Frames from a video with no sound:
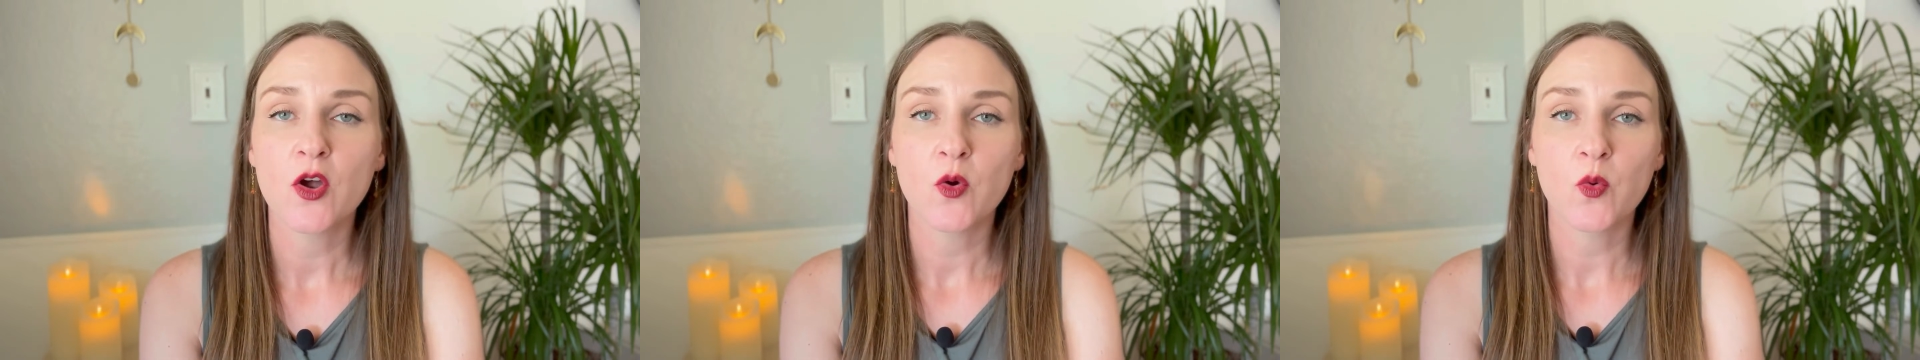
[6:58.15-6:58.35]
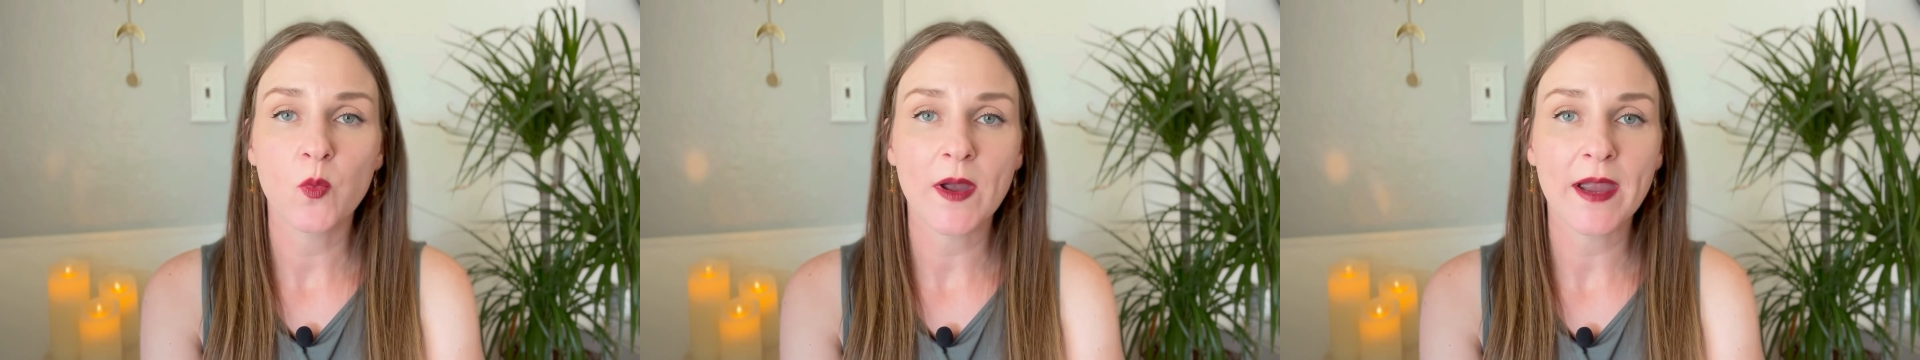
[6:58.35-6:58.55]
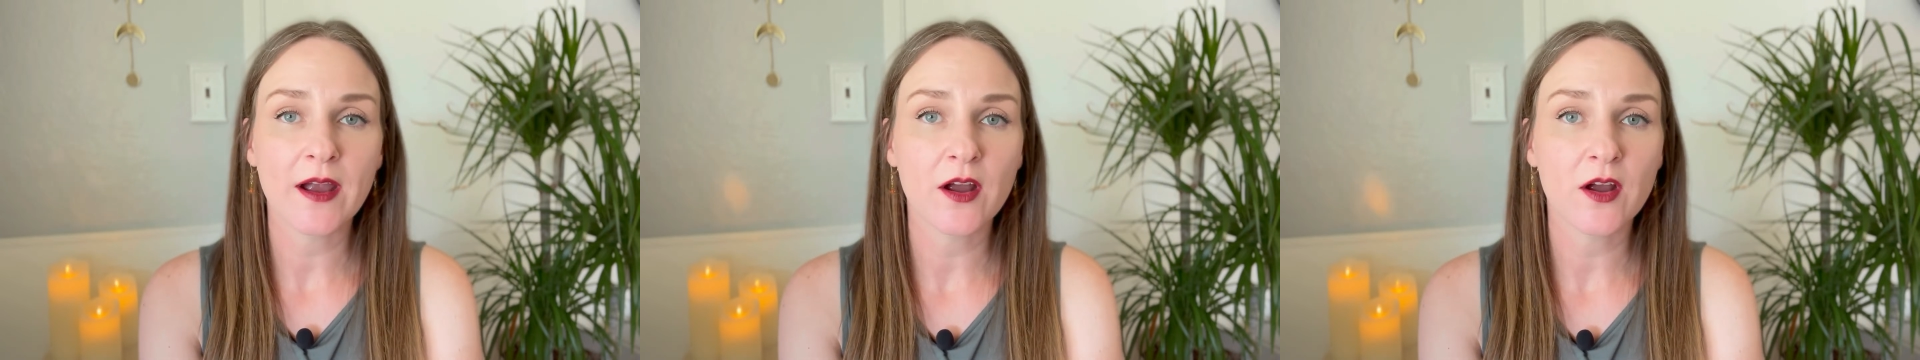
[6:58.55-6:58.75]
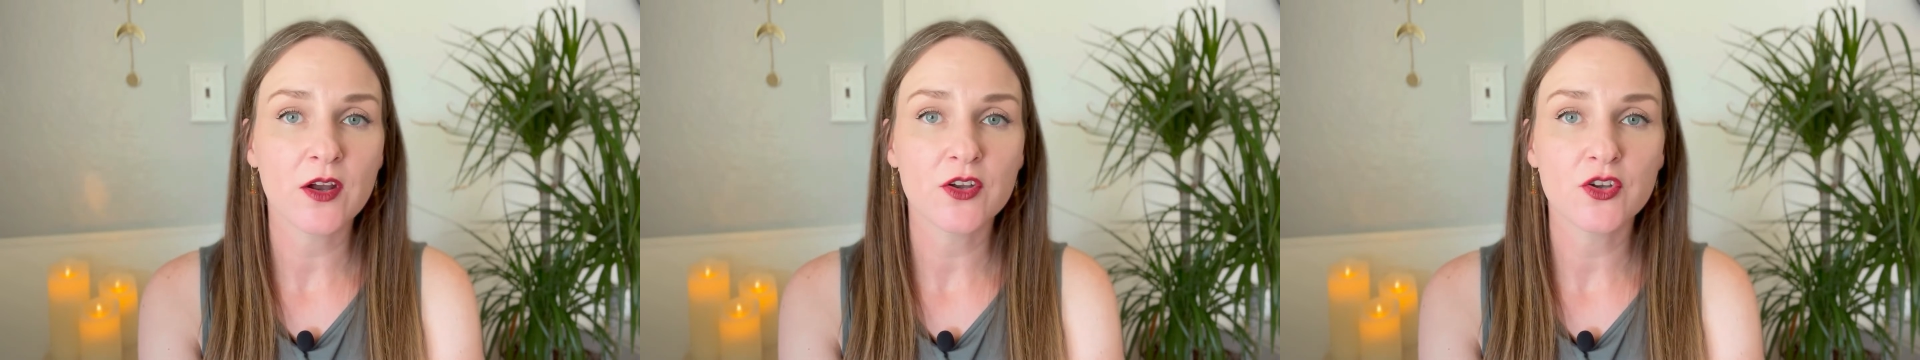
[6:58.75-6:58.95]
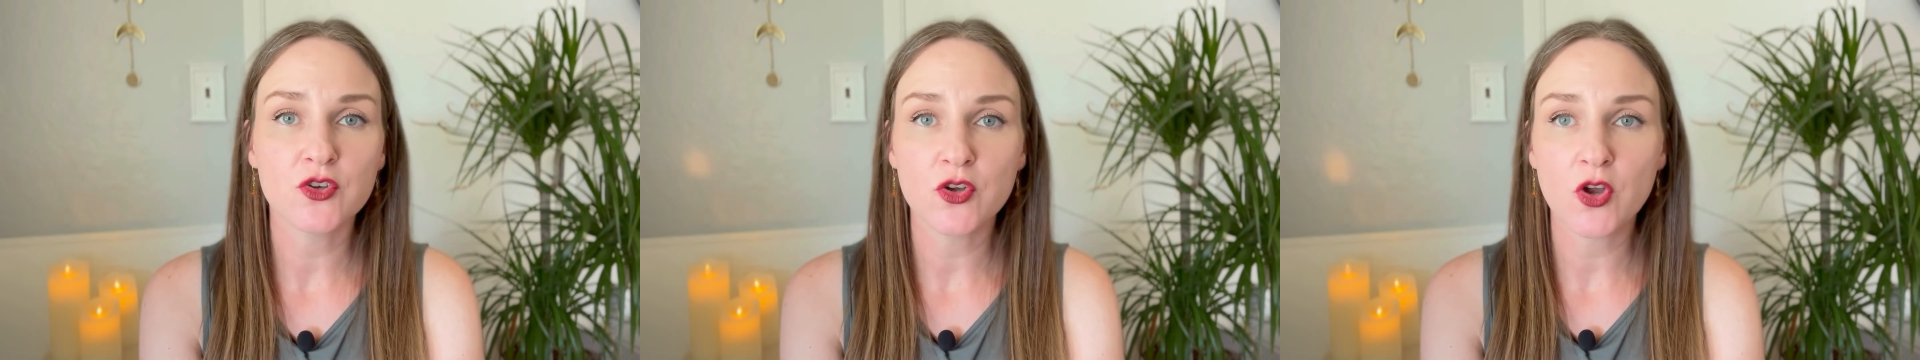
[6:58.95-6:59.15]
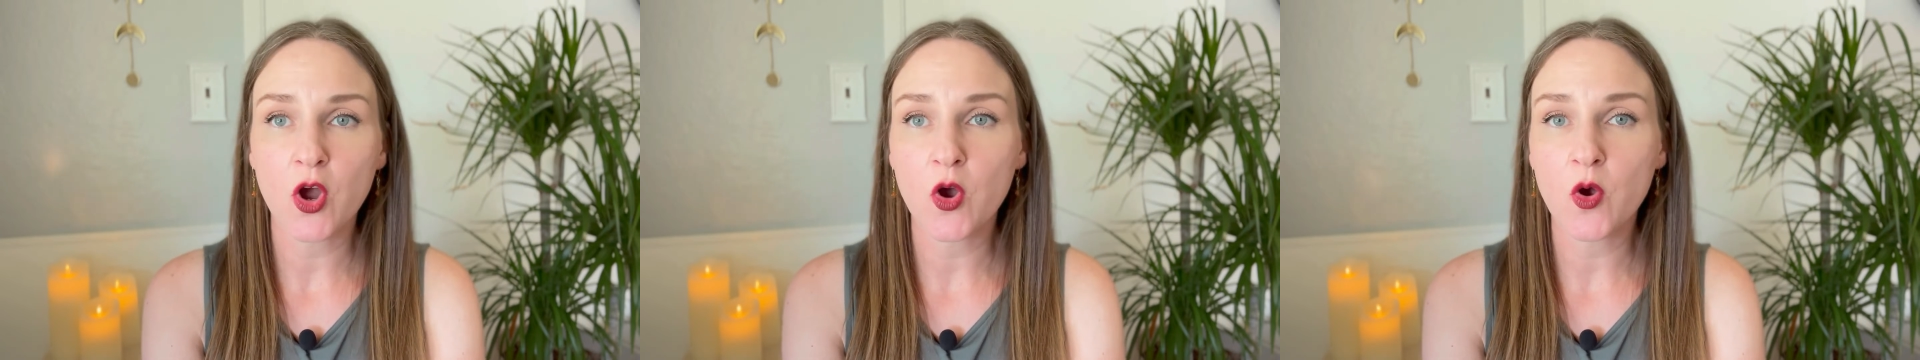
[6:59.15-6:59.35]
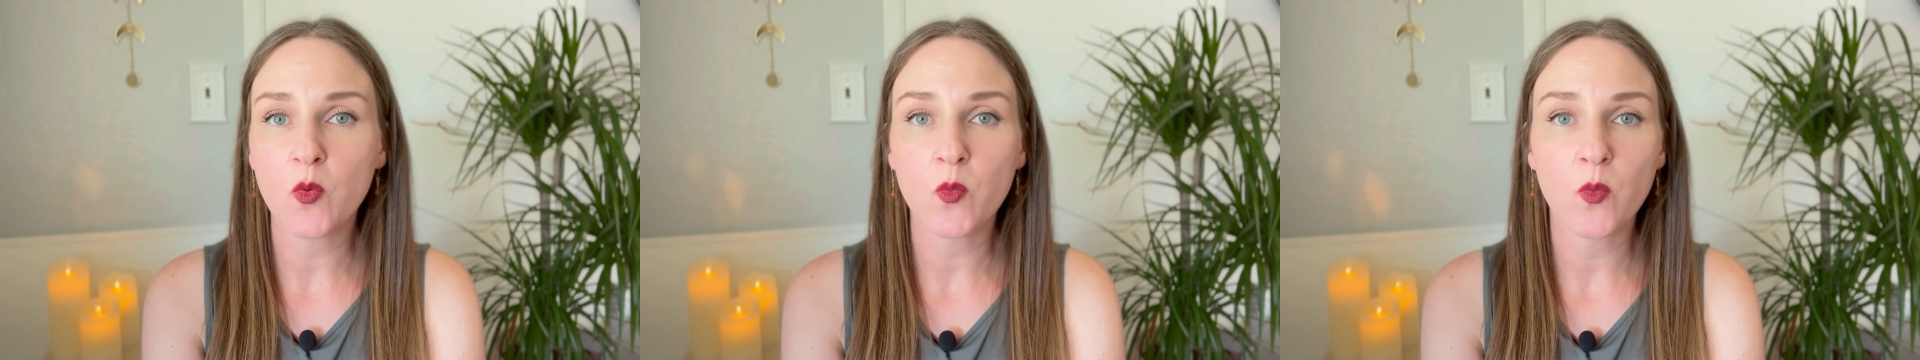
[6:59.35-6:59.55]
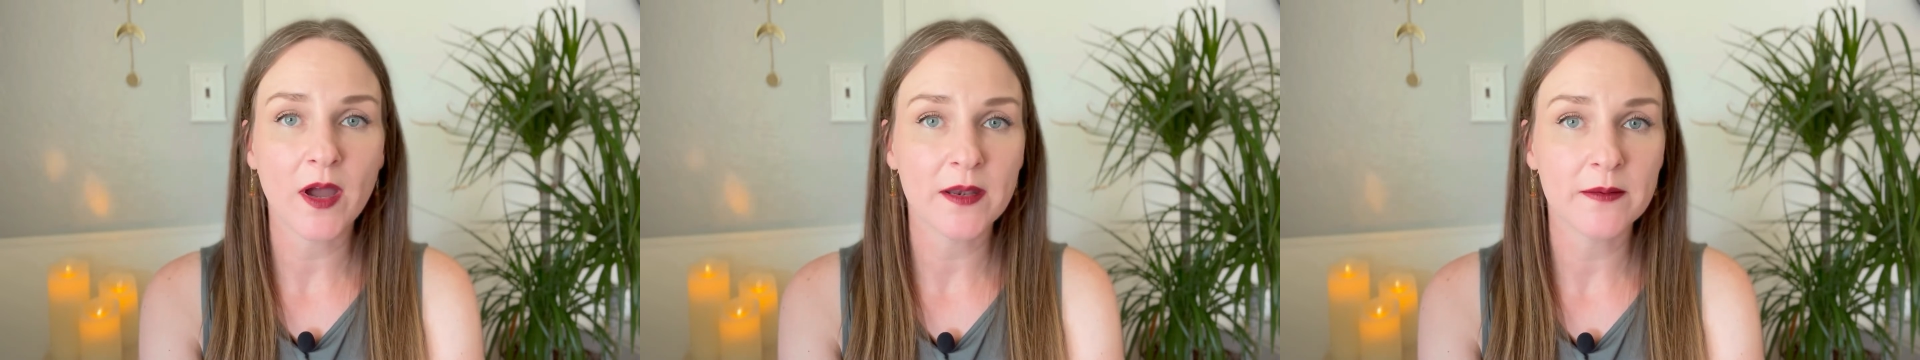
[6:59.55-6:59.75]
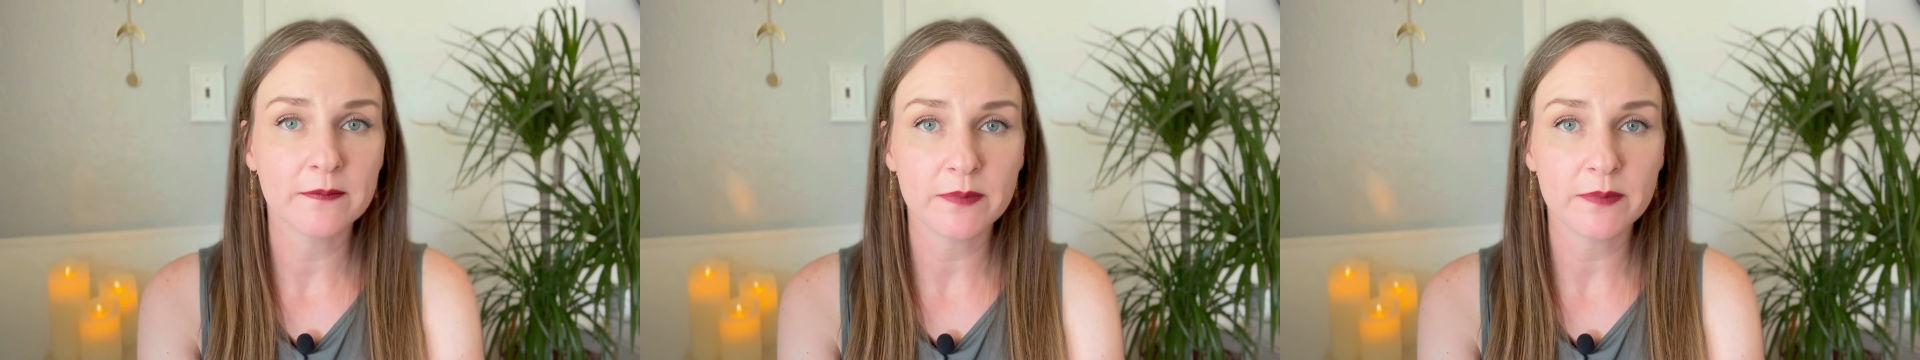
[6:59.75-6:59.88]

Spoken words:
where no one